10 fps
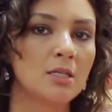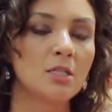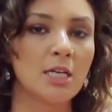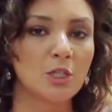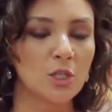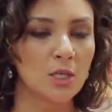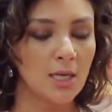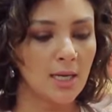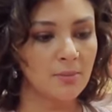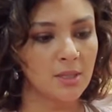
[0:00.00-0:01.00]
international
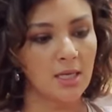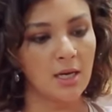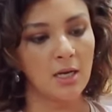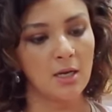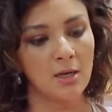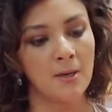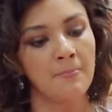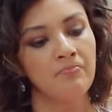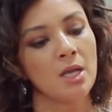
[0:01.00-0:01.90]
clubs that are here.